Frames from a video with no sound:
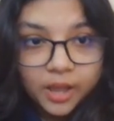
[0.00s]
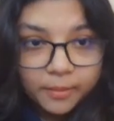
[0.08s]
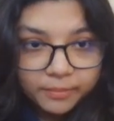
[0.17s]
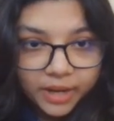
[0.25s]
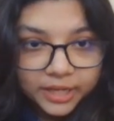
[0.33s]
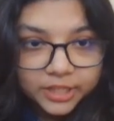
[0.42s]

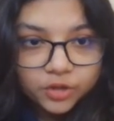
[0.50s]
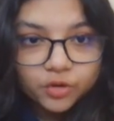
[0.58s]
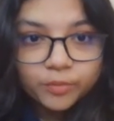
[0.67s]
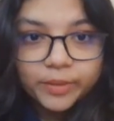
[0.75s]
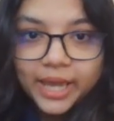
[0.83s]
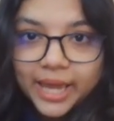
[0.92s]
Blood group
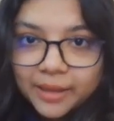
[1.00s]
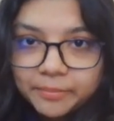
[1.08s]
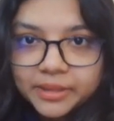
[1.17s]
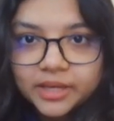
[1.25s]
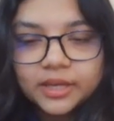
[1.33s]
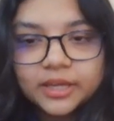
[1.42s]

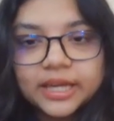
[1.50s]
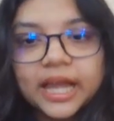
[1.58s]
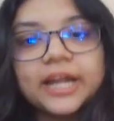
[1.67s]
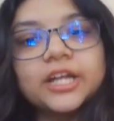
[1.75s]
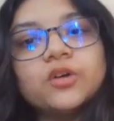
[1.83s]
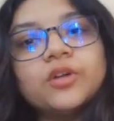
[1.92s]
AB
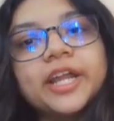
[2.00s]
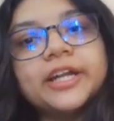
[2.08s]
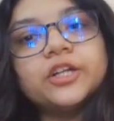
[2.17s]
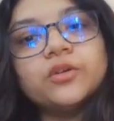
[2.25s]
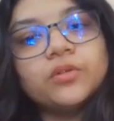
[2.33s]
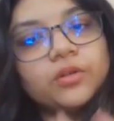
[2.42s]
can donate
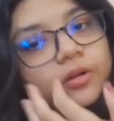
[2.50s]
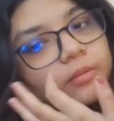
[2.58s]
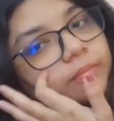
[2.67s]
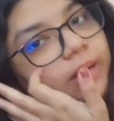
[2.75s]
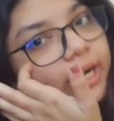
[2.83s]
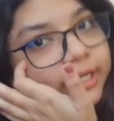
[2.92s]
to
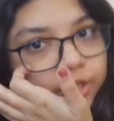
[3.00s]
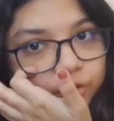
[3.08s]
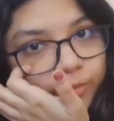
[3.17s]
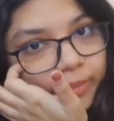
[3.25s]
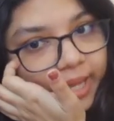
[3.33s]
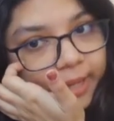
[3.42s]
blood
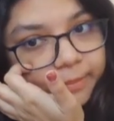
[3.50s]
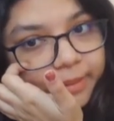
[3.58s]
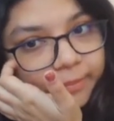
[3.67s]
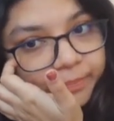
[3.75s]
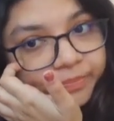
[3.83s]
group AB.